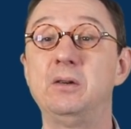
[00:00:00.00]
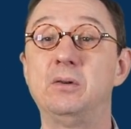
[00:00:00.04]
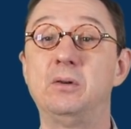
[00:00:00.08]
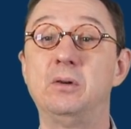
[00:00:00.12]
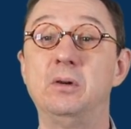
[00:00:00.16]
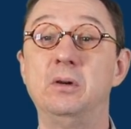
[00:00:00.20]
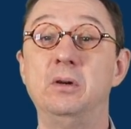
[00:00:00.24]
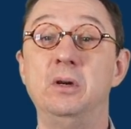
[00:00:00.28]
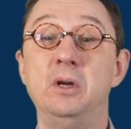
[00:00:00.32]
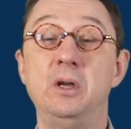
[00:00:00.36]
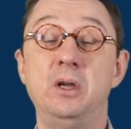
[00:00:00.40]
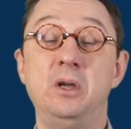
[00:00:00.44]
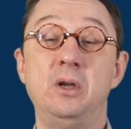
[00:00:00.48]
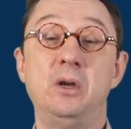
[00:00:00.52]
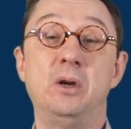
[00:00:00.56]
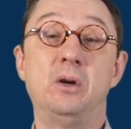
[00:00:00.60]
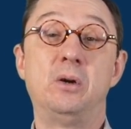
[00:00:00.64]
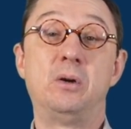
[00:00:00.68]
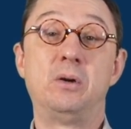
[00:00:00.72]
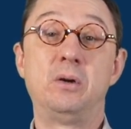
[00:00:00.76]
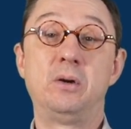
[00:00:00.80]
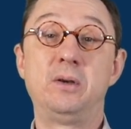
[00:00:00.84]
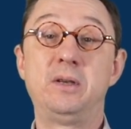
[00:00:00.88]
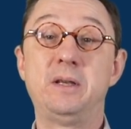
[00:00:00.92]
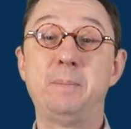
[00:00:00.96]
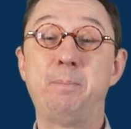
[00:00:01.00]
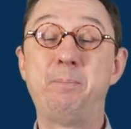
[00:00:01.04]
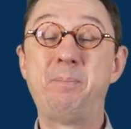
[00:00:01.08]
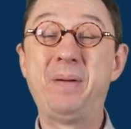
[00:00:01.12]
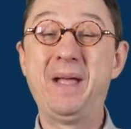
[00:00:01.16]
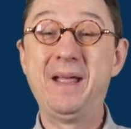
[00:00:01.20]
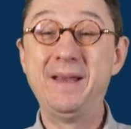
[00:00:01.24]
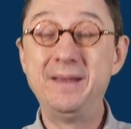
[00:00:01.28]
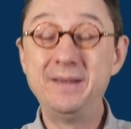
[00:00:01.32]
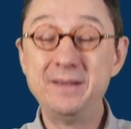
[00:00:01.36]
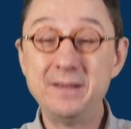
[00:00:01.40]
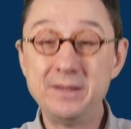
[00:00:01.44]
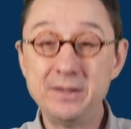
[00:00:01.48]
or
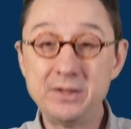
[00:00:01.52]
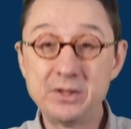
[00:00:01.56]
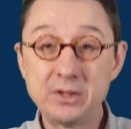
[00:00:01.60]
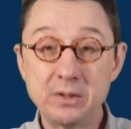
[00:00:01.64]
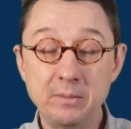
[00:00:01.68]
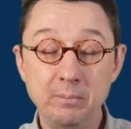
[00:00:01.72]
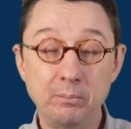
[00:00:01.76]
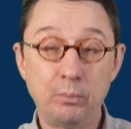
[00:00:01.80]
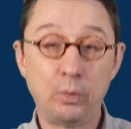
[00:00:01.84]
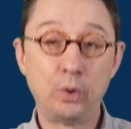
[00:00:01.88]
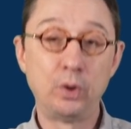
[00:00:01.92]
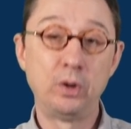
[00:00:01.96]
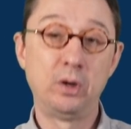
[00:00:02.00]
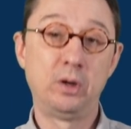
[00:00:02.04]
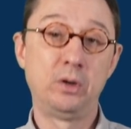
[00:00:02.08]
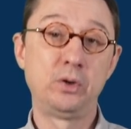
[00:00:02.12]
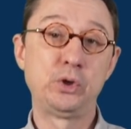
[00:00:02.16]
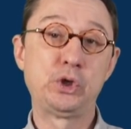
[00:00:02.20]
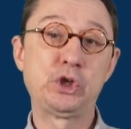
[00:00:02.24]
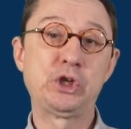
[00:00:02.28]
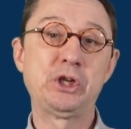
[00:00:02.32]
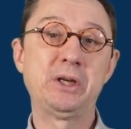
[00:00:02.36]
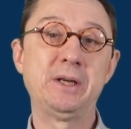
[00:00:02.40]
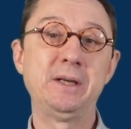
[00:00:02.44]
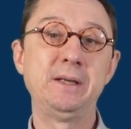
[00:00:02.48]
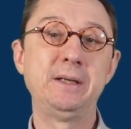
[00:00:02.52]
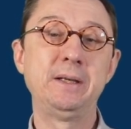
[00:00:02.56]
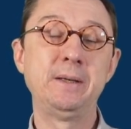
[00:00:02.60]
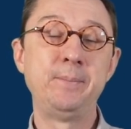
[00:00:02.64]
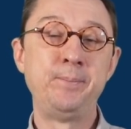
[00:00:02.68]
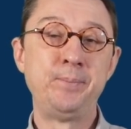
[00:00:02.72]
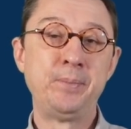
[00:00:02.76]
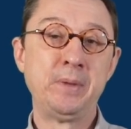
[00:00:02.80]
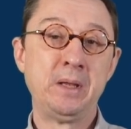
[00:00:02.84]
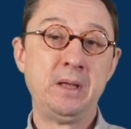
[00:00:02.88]
dependent more on China.